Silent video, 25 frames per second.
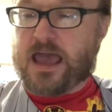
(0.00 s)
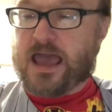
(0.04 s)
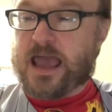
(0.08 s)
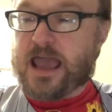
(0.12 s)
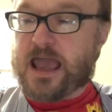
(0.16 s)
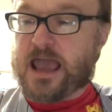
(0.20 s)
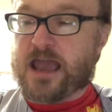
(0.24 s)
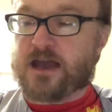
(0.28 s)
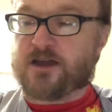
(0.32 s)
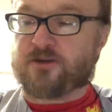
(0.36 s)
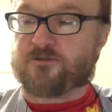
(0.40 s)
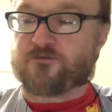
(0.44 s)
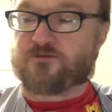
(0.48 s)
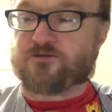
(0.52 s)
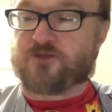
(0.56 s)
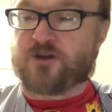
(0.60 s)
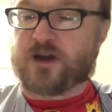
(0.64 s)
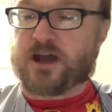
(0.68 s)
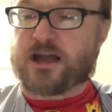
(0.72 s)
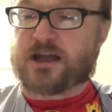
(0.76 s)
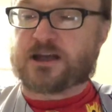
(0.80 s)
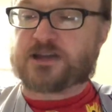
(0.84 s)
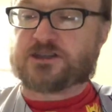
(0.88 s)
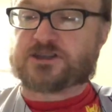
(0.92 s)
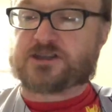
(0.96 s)
Anne
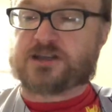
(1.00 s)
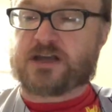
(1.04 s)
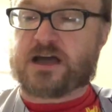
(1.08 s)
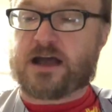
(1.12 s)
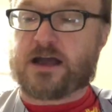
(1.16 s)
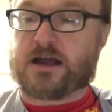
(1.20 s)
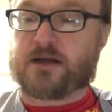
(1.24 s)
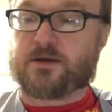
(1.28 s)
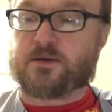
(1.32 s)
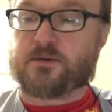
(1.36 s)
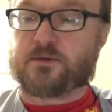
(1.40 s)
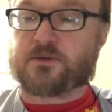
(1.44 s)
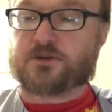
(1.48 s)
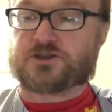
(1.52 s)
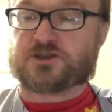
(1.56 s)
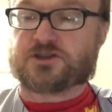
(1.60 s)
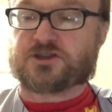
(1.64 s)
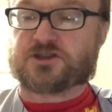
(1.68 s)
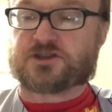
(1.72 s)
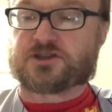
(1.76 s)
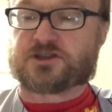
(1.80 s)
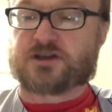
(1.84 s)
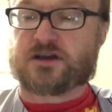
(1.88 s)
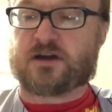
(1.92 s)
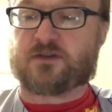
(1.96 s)
Frank's diary was
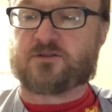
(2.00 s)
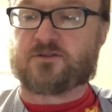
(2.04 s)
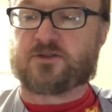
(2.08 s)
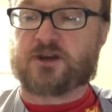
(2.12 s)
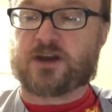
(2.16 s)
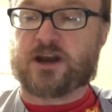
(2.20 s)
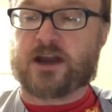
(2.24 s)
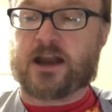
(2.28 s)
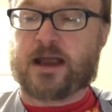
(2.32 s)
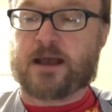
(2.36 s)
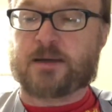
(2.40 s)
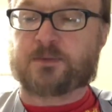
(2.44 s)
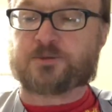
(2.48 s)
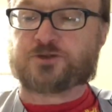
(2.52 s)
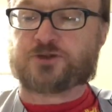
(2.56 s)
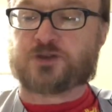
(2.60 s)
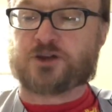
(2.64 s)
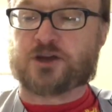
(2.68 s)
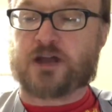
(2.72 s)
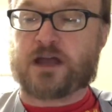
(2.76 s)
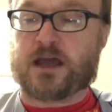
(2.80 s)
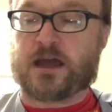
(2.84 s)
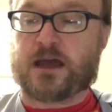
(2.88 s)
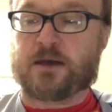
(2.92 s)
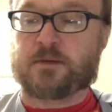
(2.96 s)
discovered in
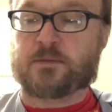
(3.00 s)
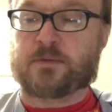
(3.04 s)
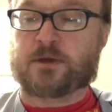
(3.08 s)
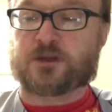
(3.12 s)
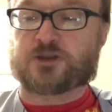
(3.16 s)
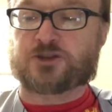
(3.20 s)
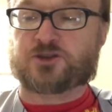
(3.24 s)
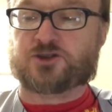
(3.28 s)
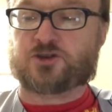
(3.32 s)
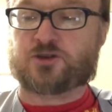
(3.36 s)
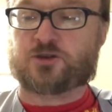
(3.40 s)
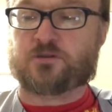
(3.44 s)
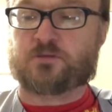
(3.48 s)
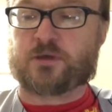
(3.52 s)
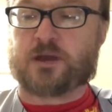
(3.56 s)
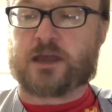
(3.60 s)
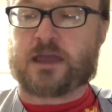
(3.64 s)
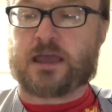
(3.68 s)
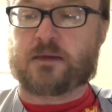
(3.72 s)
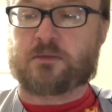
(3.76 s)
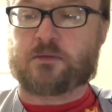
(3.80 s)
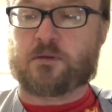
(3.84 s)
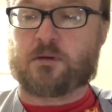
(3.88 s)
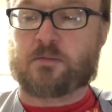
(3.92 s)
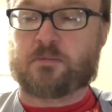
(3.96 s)
Amsterdam and soon
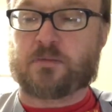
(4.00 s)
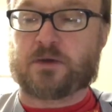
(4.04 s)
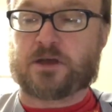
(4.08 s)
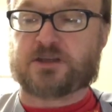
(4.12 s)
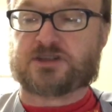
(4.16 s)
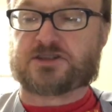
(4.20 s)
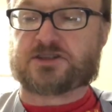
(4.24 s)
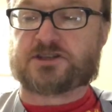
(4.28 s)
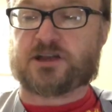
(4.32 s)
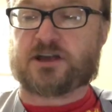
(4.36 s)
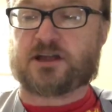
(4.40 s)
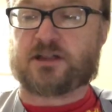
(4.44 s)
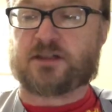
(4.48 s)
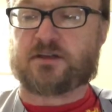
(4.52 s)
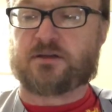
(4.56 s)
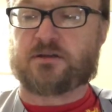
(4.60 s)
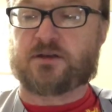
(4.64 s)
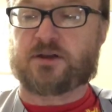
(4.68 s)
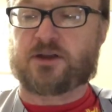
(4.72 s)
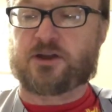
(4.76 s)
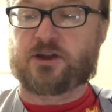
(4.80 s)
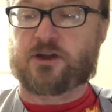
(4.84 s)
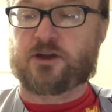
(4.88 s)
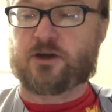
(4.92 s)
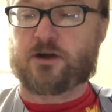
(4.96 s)
became a bestseller
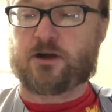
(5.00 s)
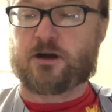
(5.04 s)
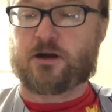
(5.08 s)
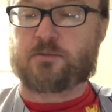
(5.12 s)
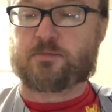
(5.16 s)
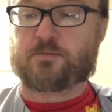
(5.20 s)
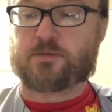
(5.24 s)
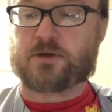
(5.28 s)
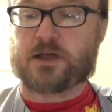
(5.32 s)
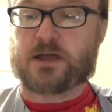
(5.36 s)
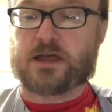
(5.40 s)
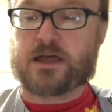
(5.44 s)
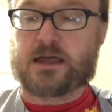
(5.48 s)
in Europe.